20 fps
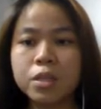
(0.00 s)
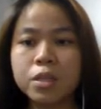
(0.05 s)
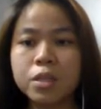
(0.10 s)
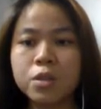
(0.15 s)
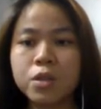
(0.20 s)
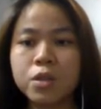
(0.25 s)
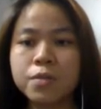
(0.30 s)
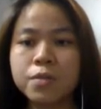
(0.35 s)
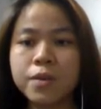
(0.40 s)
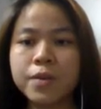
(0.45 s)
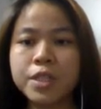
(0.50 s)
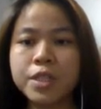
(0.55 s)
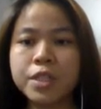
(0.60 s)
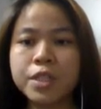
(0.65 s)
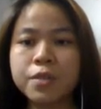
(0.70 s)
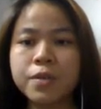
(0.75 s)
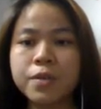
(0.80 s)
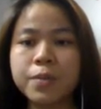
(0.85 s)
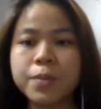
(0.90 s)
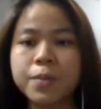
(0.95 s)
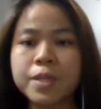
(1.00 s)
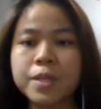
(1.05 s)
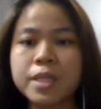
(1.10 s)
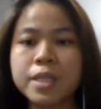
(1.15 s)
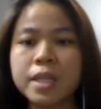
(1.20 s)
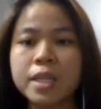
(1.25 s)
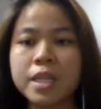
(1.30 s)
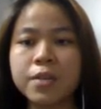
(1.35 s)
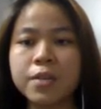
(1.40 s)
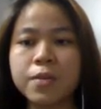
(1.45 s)
The transfer function
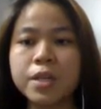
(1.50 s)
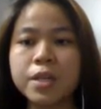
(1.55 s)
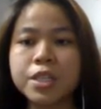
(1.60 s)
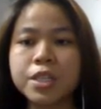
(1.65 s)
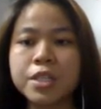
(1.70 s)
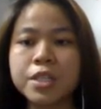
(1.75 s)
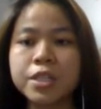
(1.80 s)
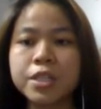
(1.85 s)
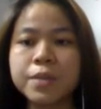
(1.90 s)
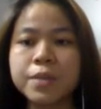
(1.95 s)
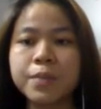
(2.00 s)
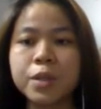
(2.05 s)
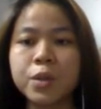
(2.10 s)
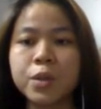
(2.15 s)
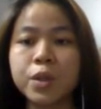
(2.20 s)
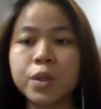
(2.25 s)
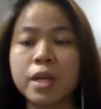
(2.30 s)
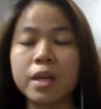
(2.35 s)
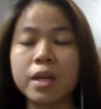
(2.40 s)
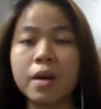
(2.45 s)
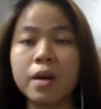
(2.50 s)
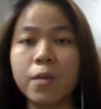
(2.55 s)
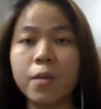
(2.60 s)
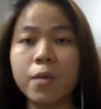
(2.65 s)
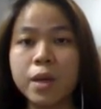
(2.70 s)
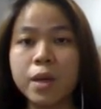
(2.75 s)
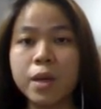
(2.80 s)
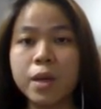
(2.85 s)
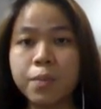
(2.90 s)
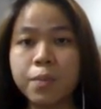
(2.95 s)
represents the relationship between an
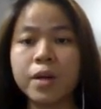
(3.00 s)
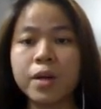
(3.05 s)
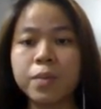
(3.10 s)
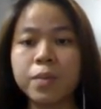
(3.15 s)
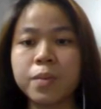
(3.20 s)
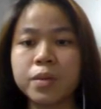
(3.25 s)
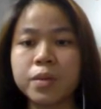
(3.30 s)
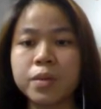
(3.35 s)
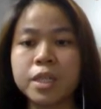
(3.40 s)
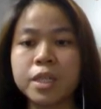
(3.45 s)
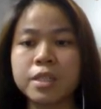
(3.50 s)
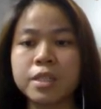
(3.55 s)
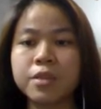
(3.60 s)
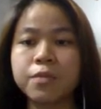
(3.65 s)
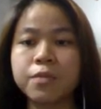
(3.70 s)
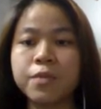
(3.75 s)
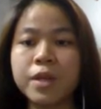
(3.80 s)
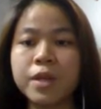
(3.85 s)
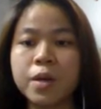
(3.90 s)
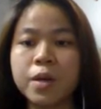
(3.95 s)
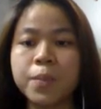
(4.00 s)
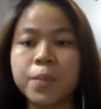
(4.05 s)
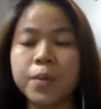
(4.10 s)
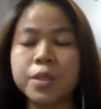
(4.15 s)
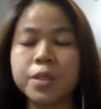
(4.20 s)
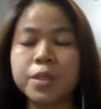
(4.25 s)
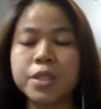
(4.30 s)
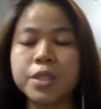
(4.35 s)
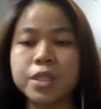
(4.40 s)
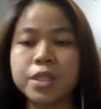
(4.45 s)
input variable such as feed
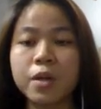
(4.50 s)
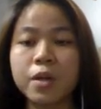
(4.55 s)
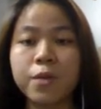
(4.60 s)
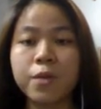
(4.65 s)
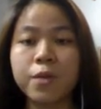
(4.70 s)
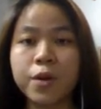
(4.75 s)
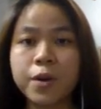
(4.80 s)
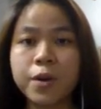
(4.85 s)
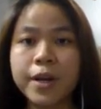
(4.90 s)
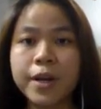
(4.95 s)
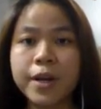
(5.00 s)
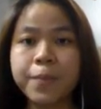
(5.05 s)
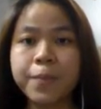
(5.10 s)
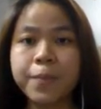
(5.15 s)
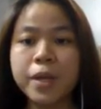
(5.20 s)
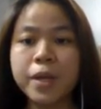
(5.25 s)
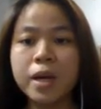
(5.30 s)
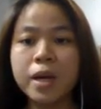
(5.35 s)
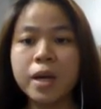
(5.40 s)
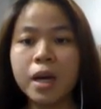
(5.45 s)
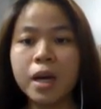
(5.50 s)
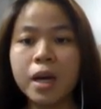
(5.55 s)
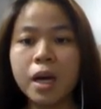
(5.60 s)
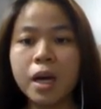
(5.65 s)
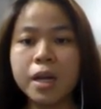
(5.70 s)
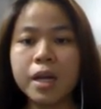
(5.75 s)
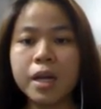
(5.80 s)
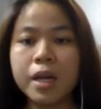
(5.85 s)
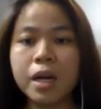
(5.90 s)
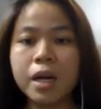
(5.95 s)
composition or flow rate
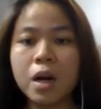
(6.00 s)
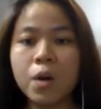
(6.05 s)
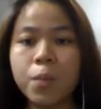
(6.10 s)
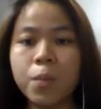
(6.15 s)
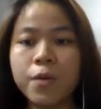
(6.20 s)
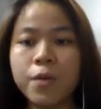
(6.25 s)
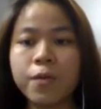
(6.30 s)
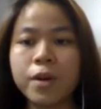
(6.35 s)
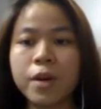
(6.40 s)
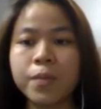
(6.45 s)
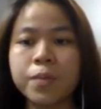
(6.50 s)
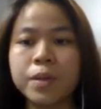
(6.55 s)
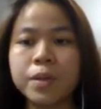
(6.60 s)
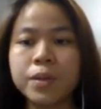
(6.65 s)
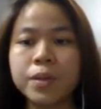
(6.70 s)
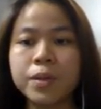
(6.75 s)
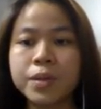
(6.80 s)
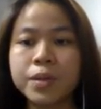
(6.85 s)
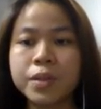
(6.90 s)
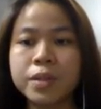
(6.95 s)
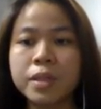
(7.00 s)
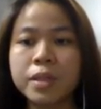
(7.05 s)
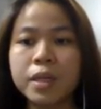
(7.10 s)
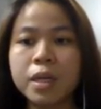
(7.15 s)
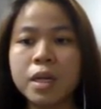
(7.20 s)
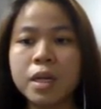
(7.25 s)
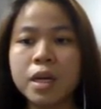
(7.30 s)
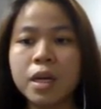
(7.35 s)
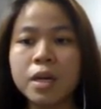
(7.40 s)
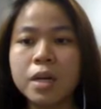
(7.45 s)
and the output variables,
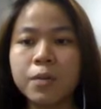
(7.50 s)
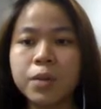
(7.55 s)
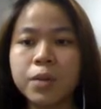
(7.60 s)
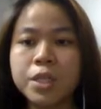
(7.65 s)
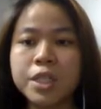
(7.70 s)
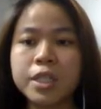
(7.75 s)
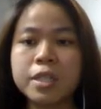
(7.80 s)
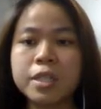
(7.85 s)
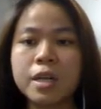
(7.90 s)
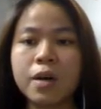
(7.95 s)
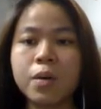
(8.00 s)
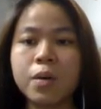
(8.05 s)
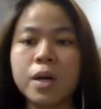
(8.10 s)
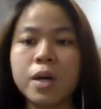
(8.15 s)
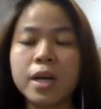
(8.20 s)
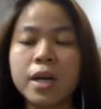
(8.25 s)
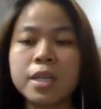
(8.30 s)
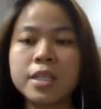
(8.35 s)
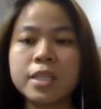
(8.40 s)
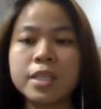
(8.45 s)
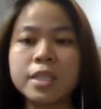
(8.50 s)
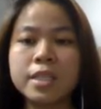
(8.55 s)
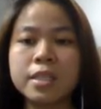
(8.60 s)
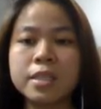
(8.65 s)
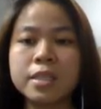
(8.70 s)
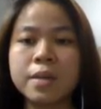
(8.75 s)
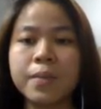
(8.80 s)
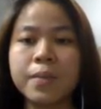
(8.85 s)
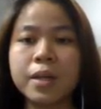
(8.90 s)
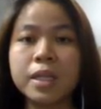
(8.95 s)
which in our case
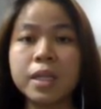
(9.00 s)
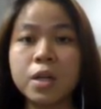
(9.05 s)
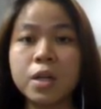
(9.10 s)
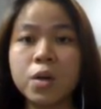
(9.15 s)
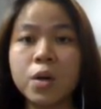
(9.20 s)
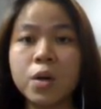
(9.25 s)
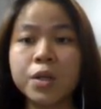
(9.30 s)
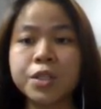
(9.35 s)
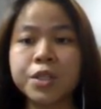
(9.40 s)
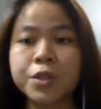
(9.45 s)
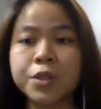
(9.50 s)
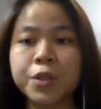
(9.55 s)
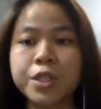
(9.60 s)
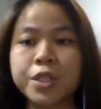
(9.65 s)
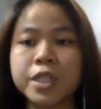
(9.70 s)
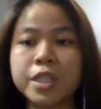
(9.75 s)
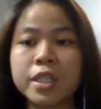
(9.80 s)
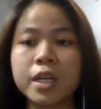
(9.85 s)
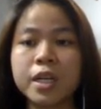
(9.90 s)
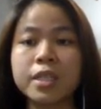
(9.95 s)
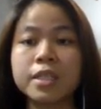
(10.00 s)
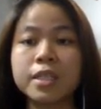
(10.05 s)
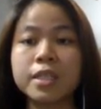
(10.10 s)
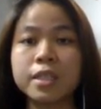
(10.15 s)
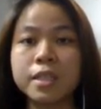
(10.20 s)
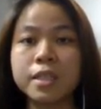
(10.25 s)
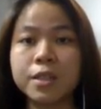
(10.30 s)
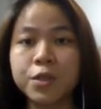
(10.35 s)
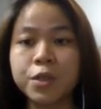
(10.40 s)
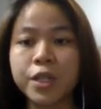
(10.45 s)
is the methanol concentration at
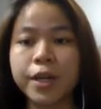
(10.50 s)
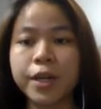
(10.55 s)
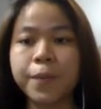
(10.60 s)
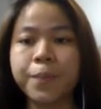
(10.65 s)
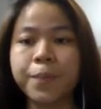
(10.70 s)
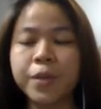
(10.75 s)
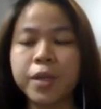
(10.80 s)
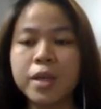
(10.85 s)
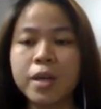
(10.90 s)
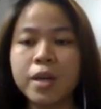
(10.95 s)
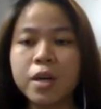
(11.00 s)
certain tray.